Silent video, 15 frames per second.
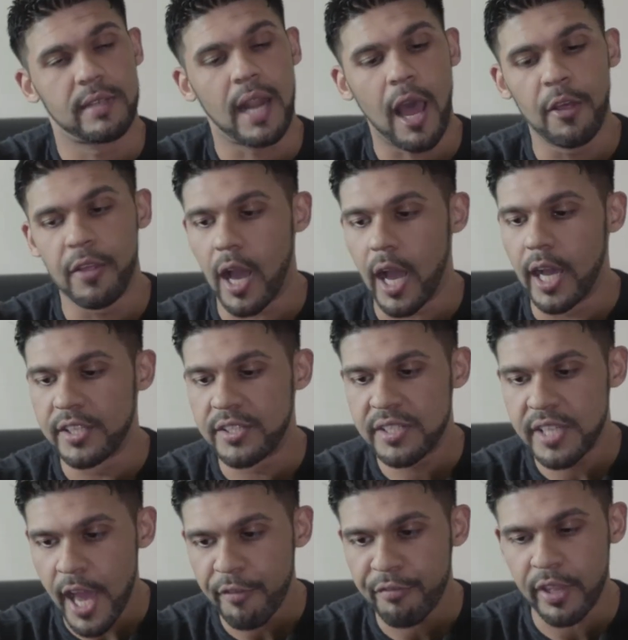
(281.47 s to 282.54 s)
Now, a
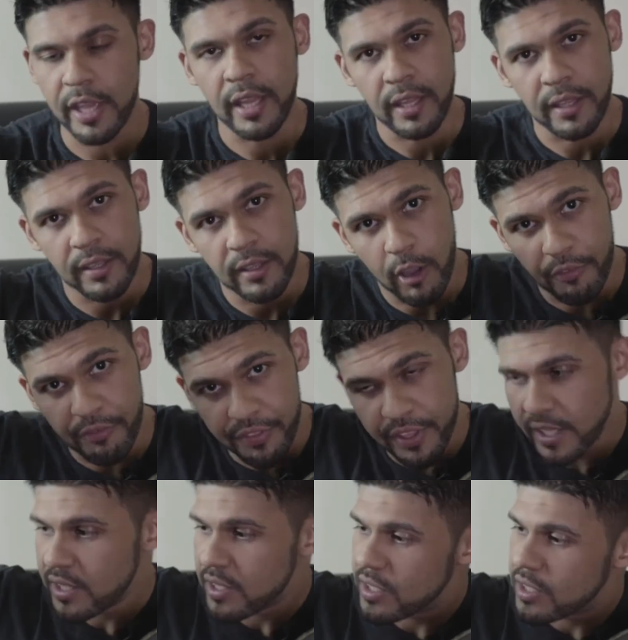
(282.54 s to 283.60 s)
serving of
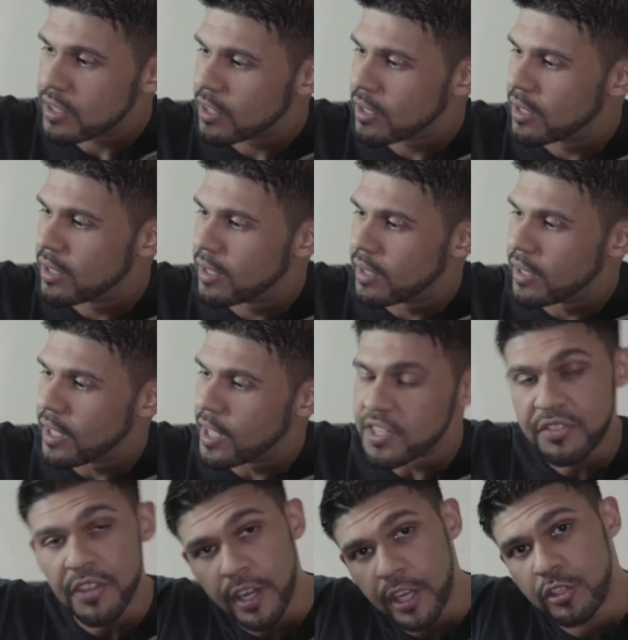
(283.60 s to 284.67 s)
this
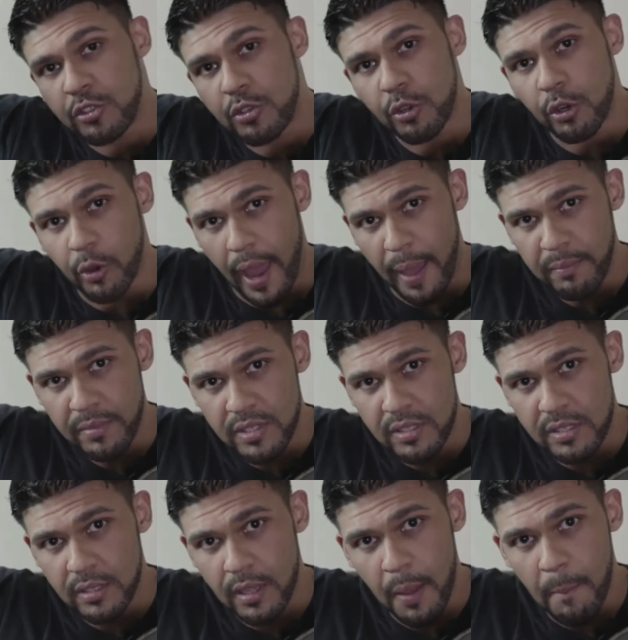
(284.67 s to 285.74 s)
is 32
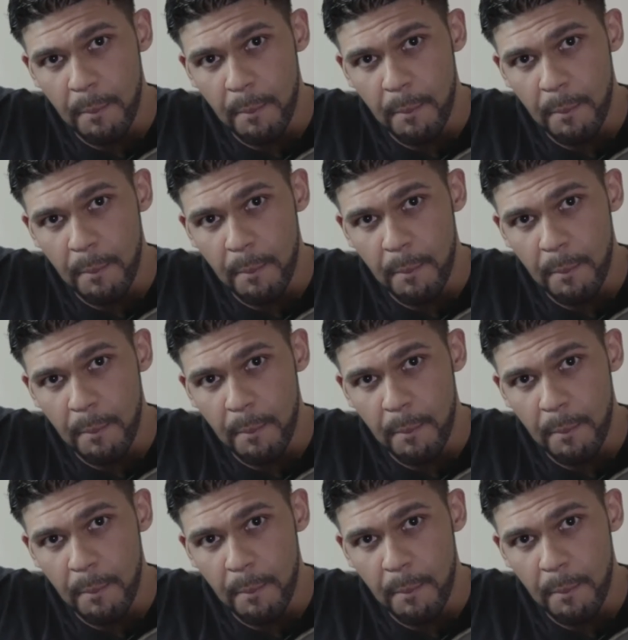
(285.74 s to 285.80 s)
grams,